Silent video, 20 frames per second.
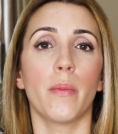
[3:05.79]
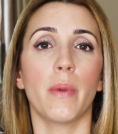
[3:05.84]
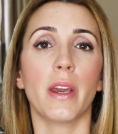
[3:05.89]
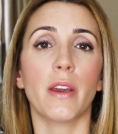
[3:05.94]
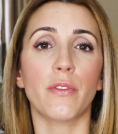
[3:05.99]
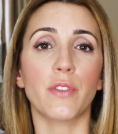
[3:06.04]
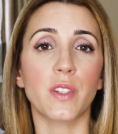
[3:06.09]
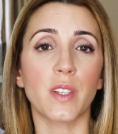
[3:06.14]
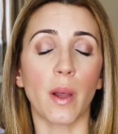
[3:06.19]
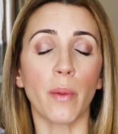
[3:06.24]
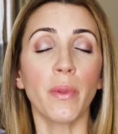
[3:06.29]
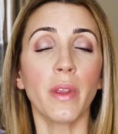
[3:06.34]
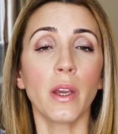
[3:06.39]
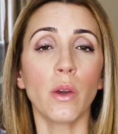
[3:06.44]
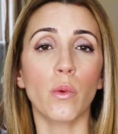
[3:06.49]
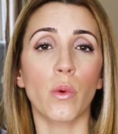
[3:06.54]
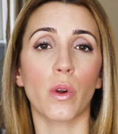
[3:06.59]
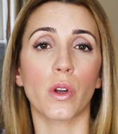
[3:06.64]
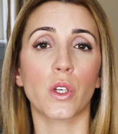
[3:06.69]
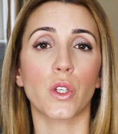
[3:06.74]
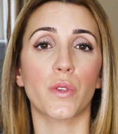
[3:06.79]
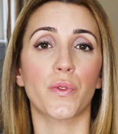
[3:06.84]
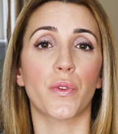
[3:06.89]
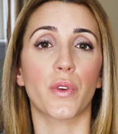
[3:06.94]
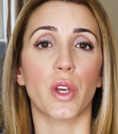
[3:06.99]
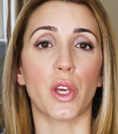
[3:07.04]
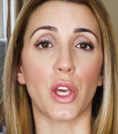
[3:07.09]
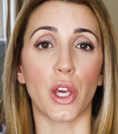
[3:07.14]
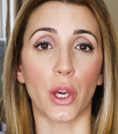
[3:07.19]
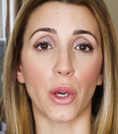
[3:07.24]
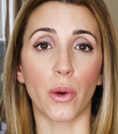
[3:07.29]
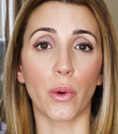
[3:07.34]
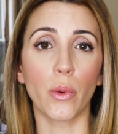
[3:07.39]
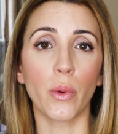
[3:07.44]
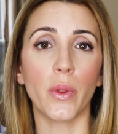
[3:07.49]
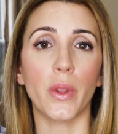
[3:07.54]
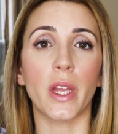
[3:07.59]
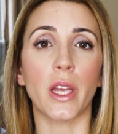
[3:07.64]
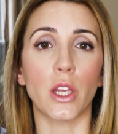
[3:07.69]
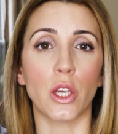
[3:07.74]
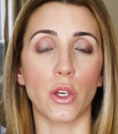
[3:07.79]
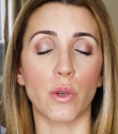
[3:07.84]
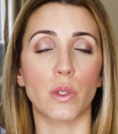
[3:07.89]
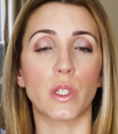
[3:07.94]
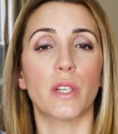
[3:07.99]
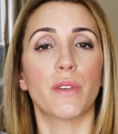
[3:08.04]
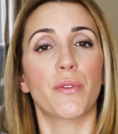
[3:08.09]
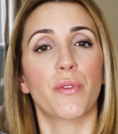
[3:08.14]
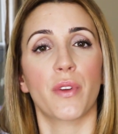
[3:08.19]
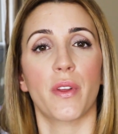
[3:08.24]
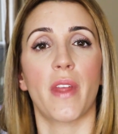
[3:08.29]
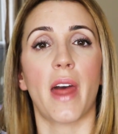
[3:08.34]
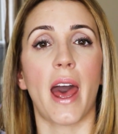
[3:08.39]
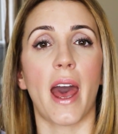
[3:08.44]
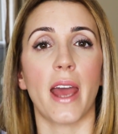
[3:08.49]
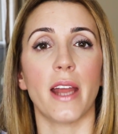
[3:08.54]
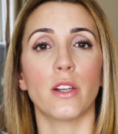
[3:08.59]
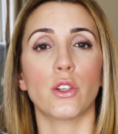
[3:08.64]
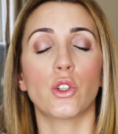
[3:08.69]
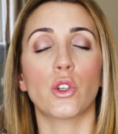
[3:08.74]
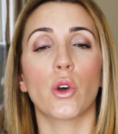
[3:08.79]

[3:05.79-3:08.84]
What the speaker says: if something works for you, then use it for that.